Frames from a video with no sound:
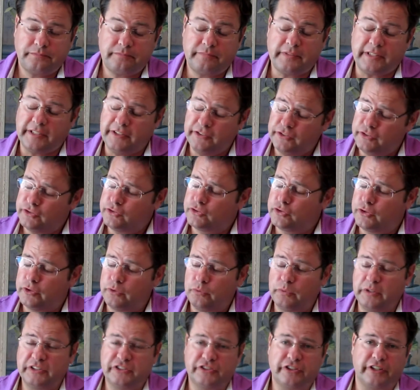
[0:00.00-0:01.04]
This is good
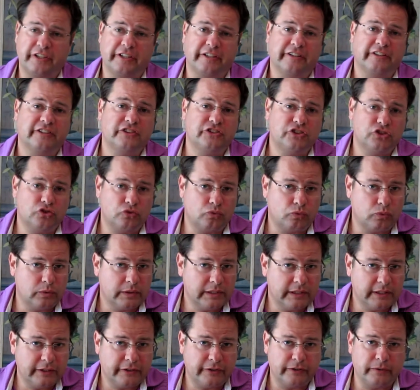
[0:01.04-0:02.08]
whiskey. This is
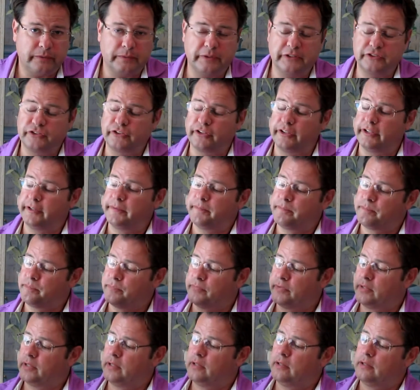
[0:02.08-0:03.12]
really good whiskey.
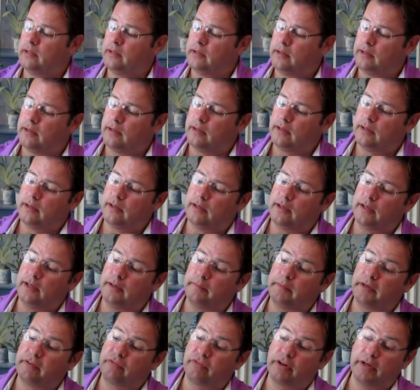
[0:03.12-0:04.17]

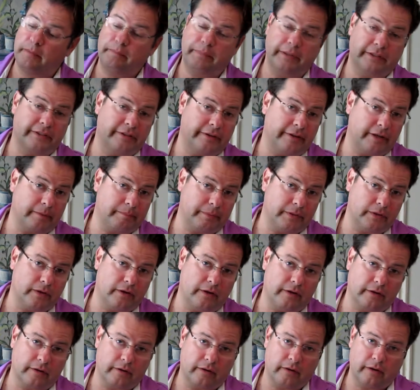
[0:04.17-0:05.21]
My friend picked it up in
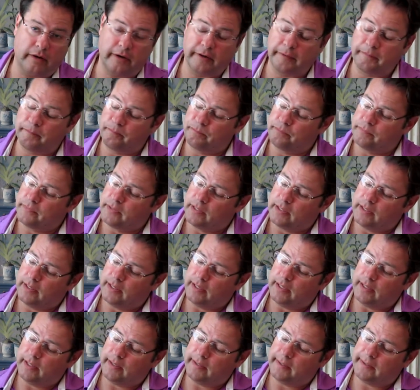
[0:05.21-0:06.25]
Hong Kong,
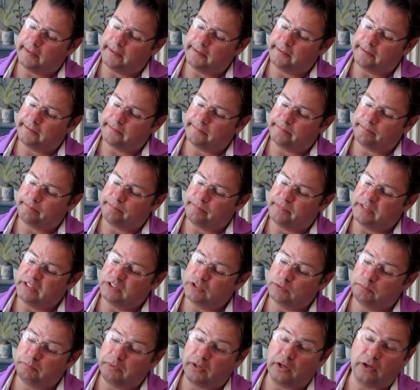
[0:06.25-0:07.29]
and this
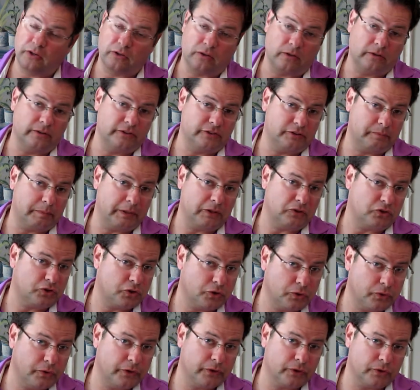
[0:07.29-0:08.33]
bottle is about
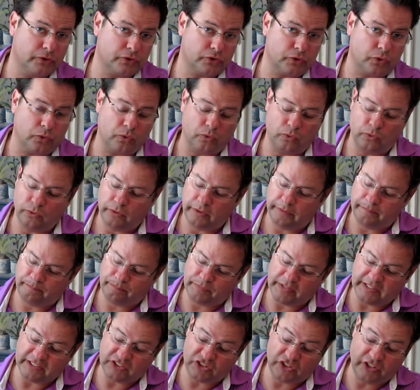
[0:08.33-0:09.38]
2 years old.
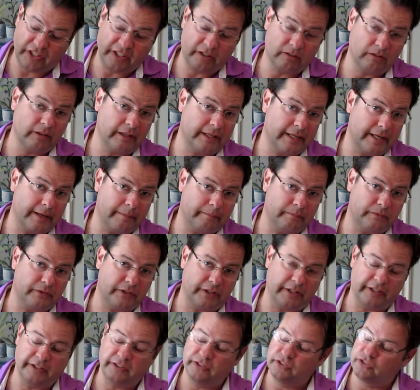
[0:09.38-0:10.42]
It's nearly
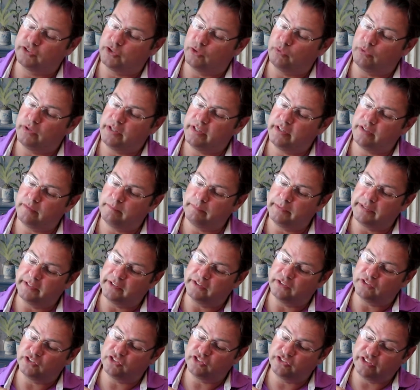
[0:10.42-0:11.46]
empty, so we had
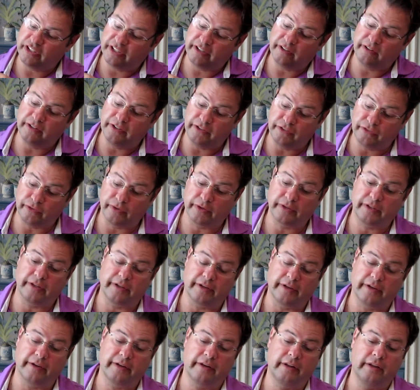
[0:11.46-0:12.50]
been steadily drinking
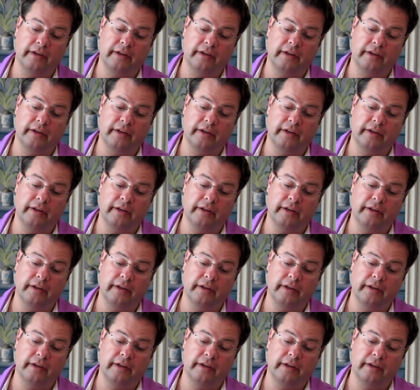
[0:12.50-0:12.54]
it.